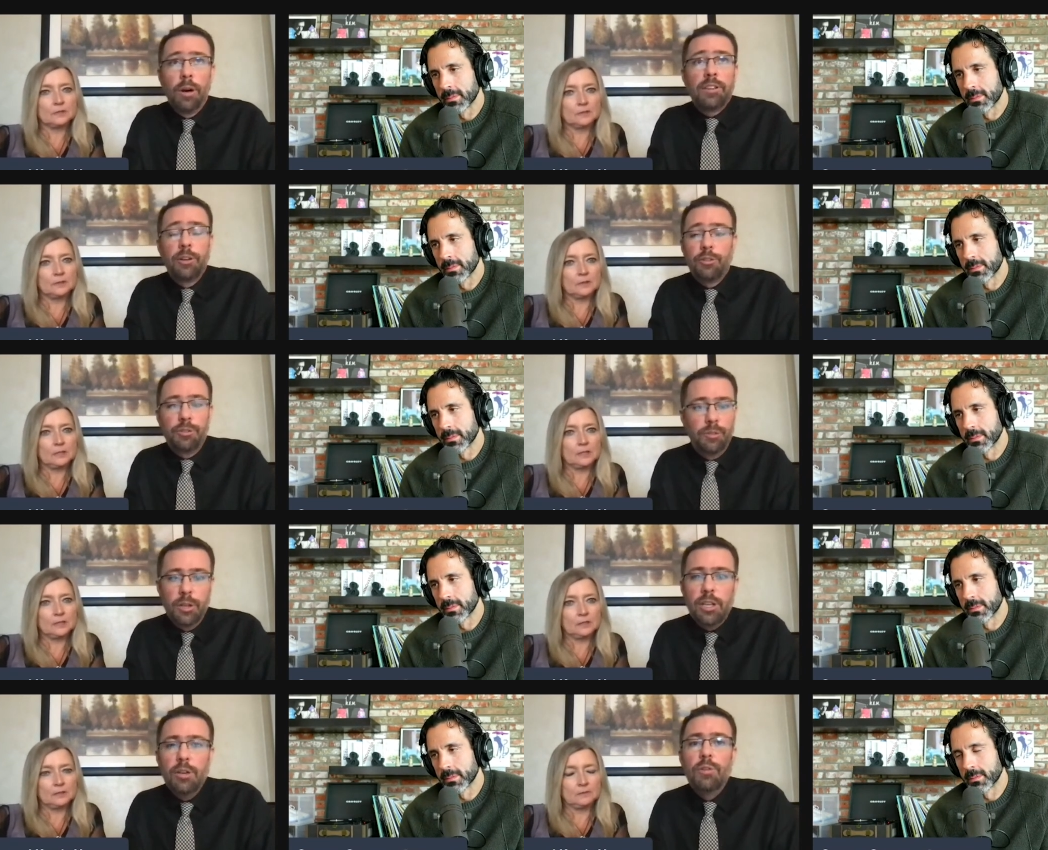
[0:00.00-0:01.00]
Speaker 1: There's
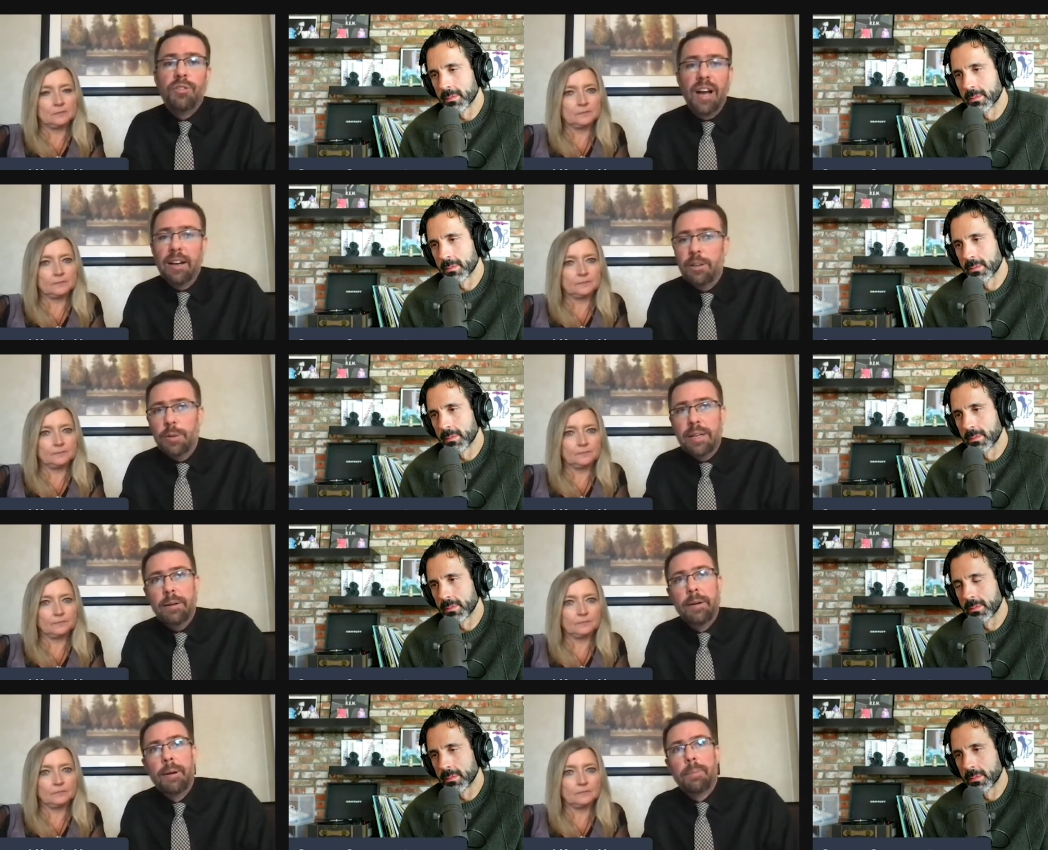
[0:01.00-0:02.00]
huge value in it,
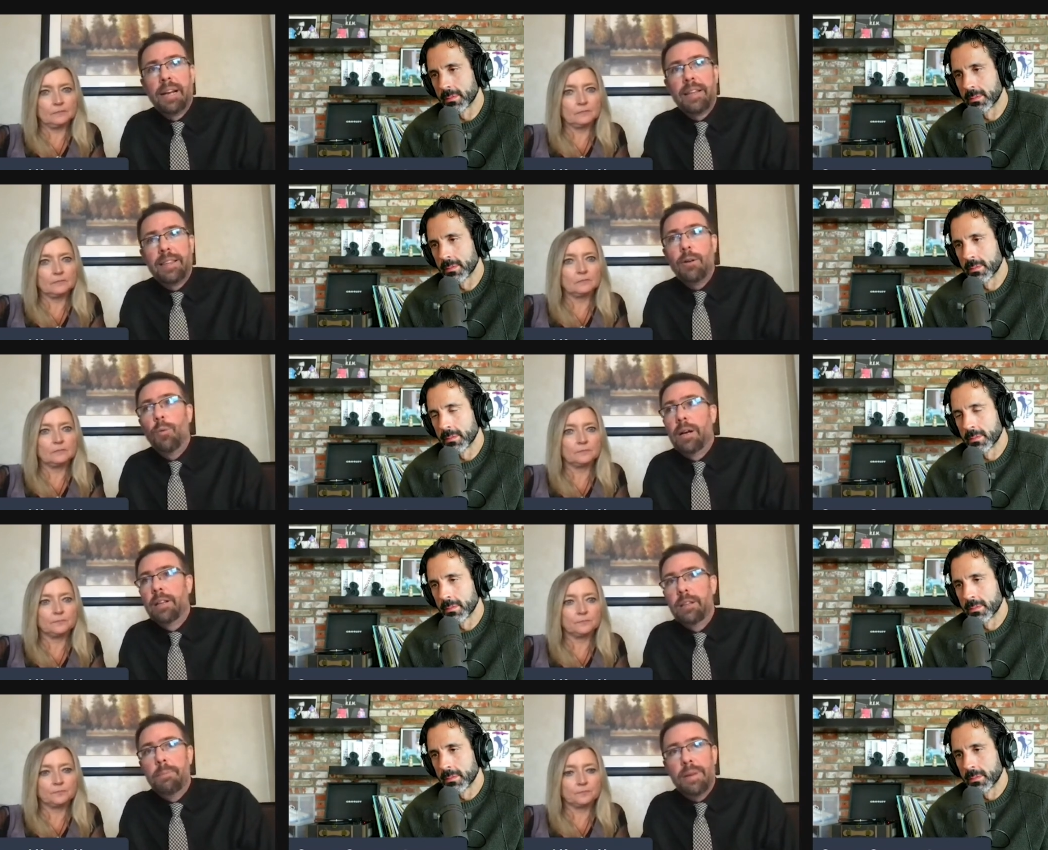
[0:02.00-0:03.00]
but I think one of
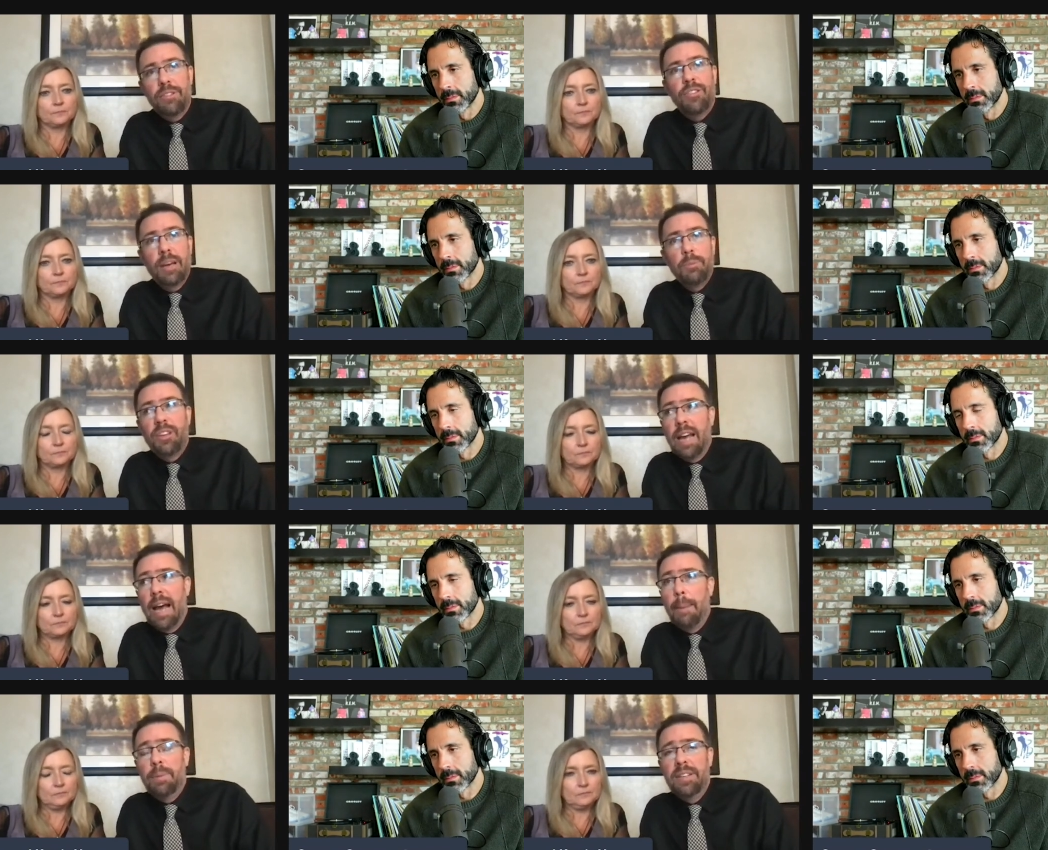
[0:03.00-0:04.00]
the missteps that
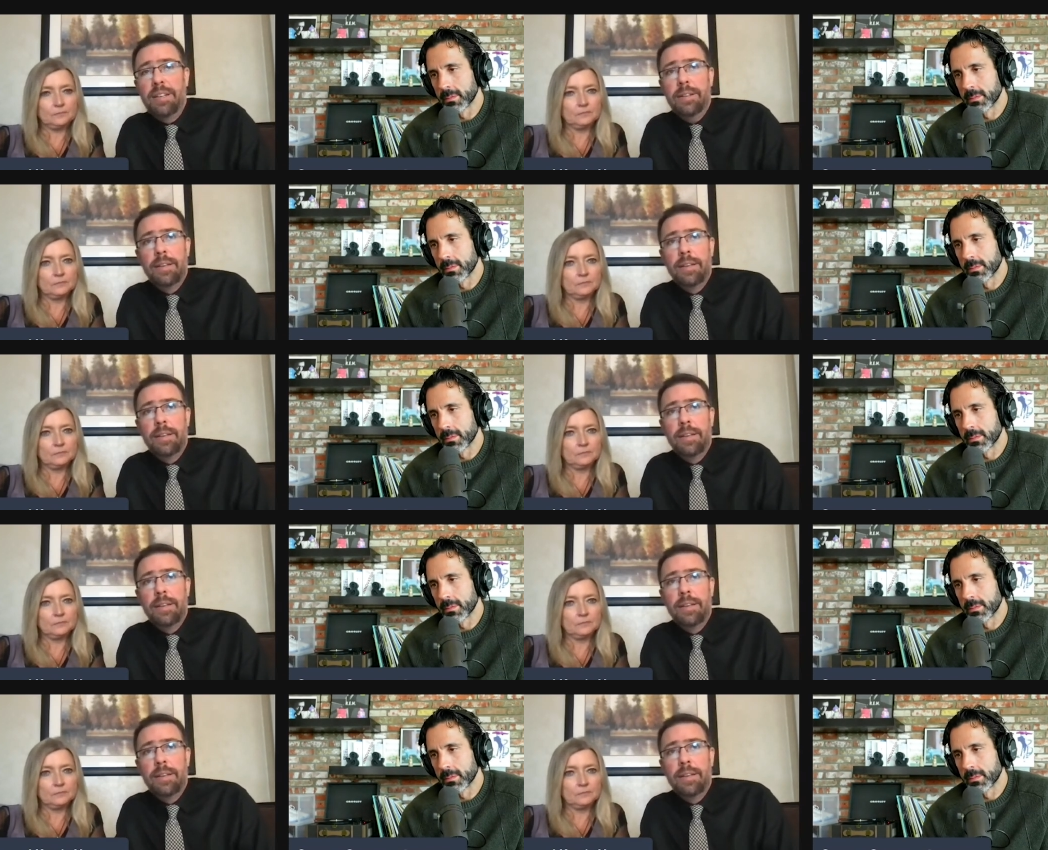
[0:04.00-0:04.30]
happened in it